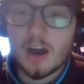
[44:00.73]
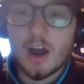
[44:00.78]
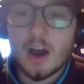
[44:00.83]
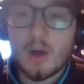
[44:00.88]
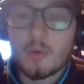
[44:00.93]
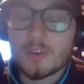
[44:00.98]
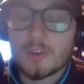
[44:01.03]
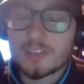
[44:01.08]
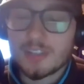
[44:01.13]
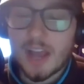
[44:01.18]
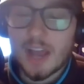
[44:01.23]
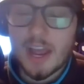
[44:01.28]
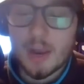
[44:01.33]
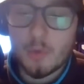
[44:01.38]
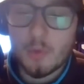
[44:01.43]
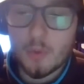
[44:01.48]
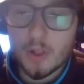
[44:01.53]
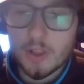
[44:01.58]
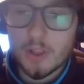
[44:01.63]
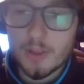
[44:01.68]
with
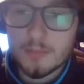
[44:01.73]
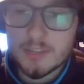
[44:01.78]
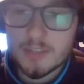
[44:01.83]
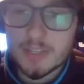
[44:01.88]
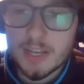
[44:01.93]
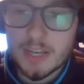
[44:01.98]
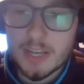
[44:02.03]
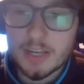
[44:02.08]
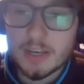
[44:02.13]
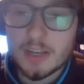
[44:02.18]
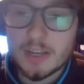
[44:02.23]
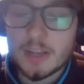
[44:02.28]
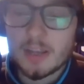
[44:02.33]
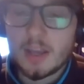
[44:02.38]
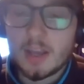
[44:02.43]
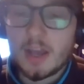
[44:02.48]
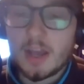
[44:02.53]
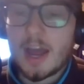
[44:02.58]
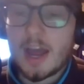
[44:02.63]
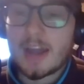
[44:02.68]
Zion Williamson,
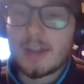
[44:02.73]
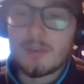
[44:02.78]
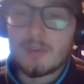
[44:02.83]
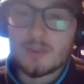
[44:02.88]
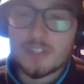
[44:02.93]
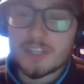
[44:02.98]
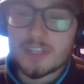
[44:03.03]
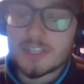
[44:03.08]
and he was